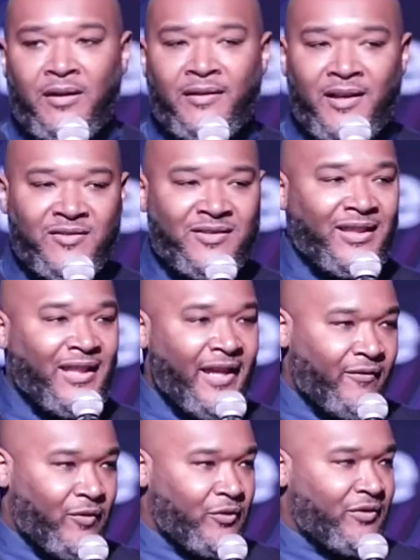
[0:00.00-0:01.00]
There's
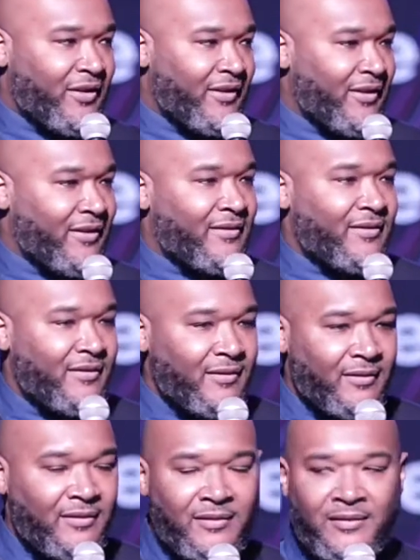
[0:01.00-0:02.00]
Levels to This.
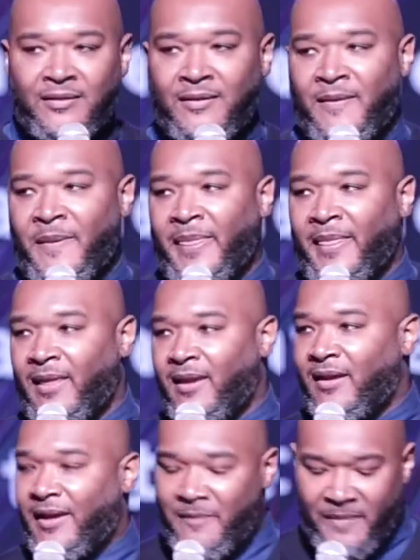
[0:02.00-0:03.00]

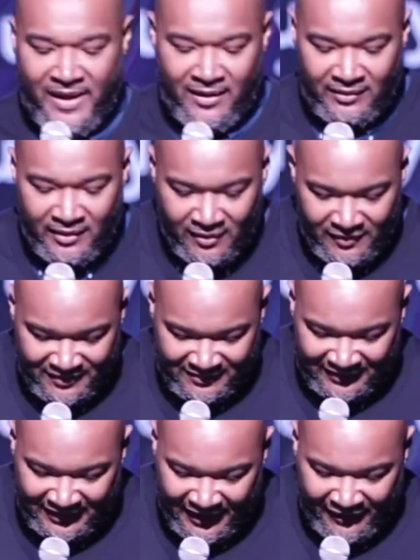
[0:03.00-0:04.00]
Amen. There
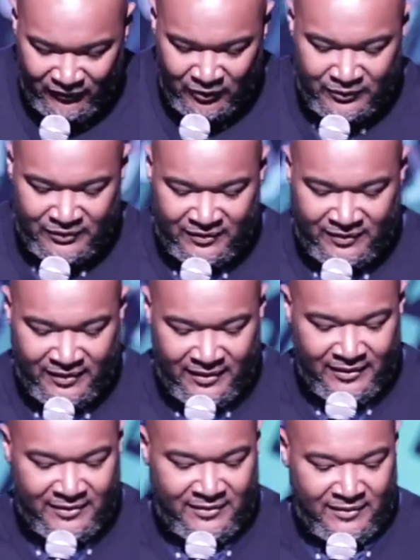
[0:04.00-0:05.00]
is levels to
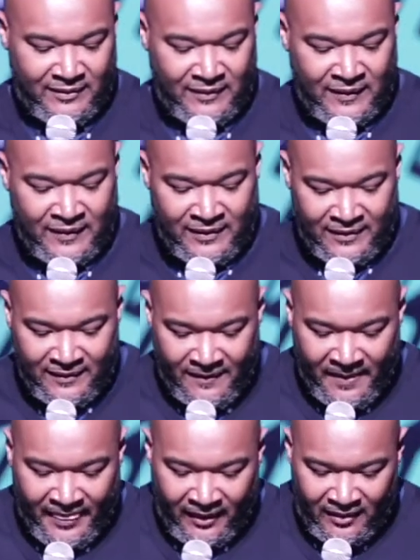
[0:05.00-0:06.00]
this.
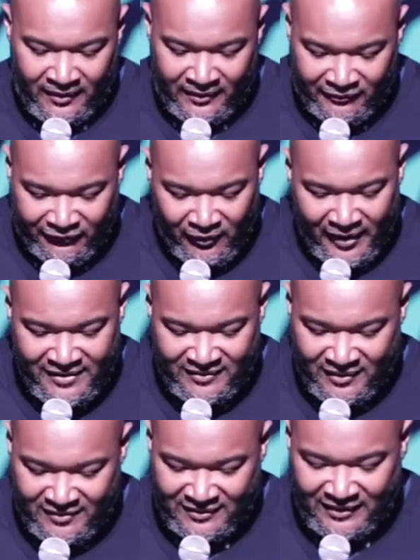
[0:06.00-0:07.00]
Uh, the phrase
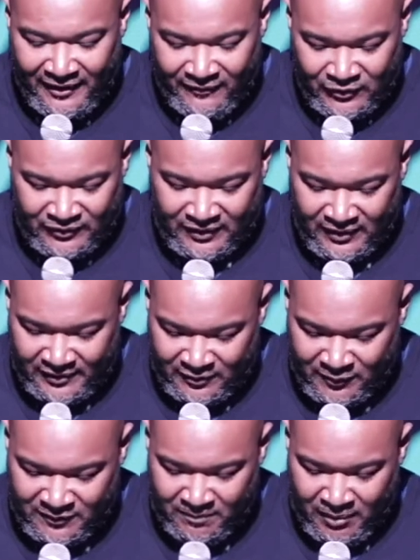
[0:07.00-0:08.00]
there's levels to this
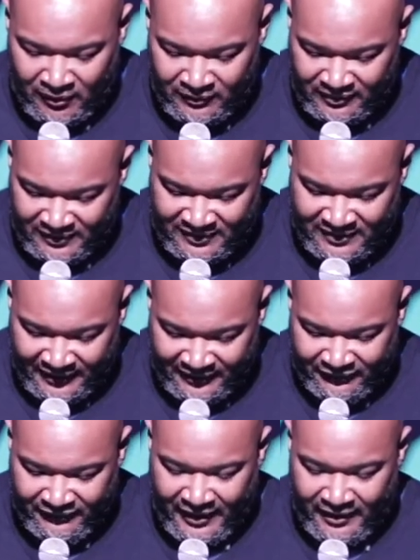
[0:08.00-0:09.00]
was birthed to
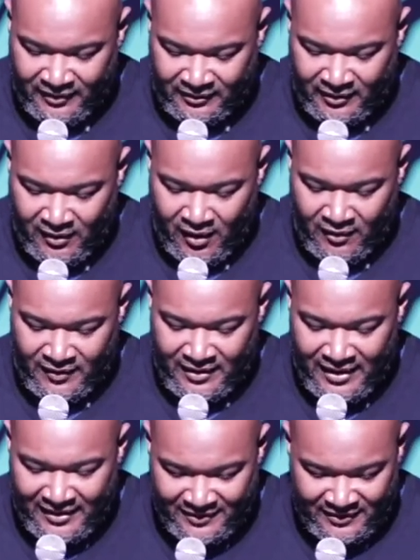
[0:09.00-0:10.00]
signify that there are
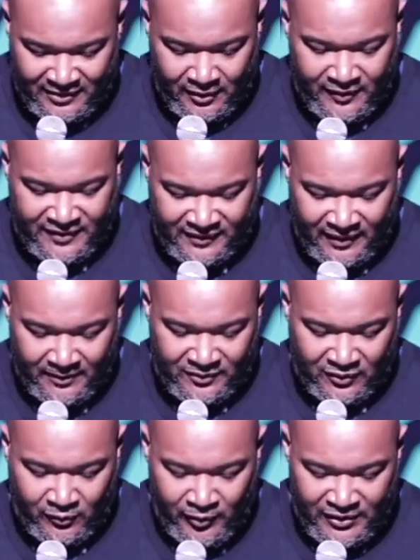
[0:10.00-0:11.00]
necessary steps
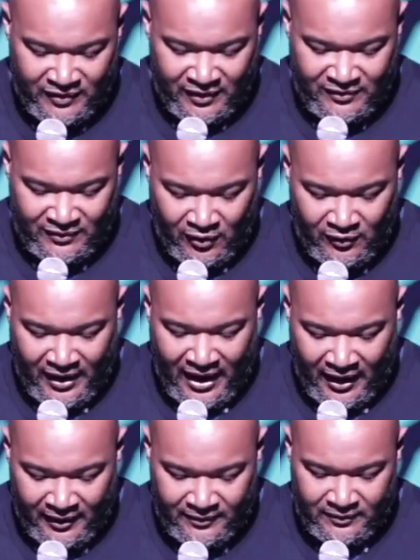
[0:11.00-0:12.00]
to reach a certain
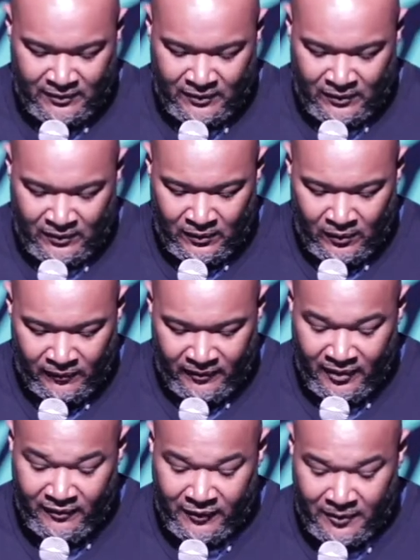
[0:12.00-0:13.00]
height or,
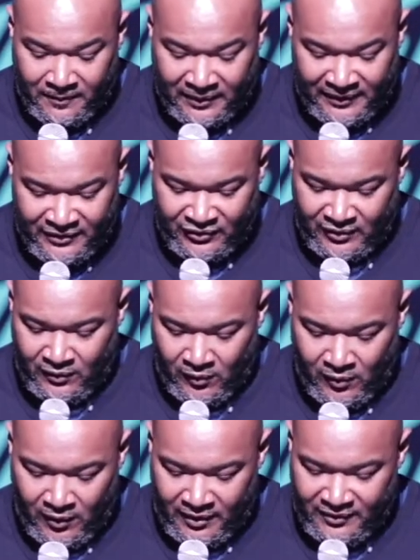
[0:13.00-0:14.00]
of completion
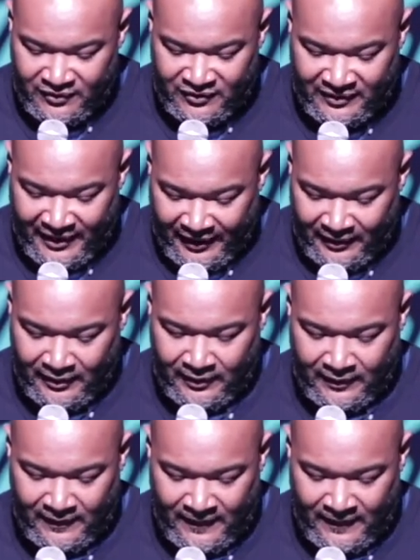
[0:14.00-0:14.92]
or understanding.